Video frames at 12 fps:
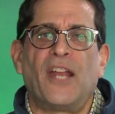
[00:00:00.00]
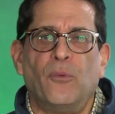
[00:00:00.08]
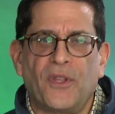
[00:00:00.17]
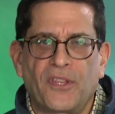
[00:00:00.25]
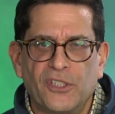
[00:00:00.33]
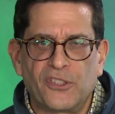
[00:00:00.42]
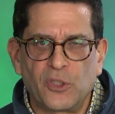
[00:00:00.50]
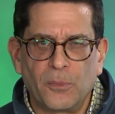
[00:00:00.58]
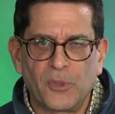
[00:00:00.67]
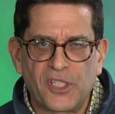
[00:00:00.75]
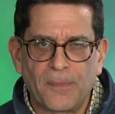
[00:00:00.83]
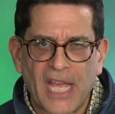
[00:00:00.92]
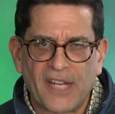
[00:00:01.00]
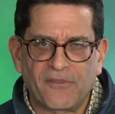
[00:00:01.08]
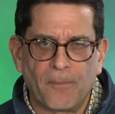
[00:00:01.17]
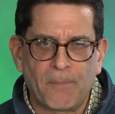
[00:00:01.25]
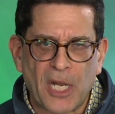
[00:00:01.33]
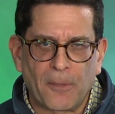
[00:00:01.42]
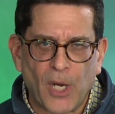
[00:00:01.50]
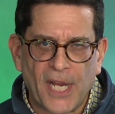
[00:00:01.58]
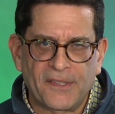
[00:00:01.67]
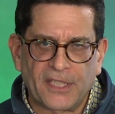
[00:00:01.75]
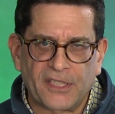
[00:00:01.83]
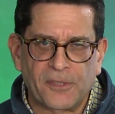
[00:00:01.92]
And with consumer demand for better
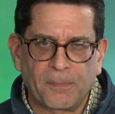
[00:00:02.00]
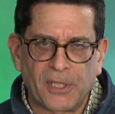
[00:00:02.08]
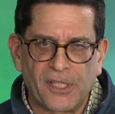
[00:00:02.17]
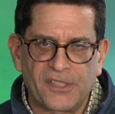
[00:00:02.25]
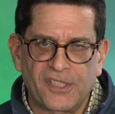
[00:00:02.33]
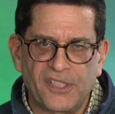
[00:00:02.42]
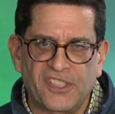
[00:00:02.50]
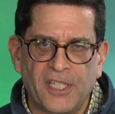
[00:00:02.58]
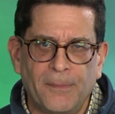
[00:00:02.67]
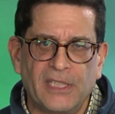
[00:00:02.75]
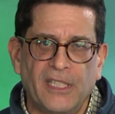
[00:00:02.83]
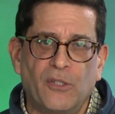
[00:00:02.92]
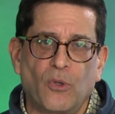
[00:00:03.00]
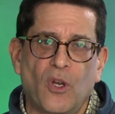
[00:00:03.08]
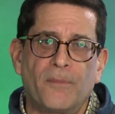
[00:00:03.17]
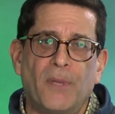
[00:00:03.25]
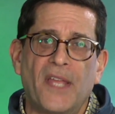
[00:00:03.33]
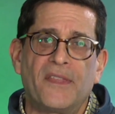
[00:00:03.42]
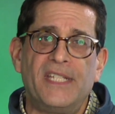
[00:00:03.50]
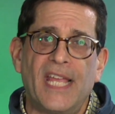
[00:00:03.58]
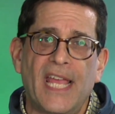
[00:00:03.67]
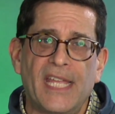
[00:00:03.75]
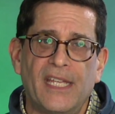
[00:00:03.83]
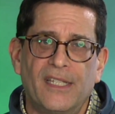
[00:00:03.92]
brand experiences seemingly growing by the
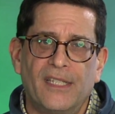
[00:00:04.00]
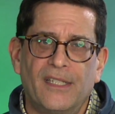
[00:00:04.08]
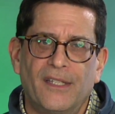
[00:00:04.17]
day,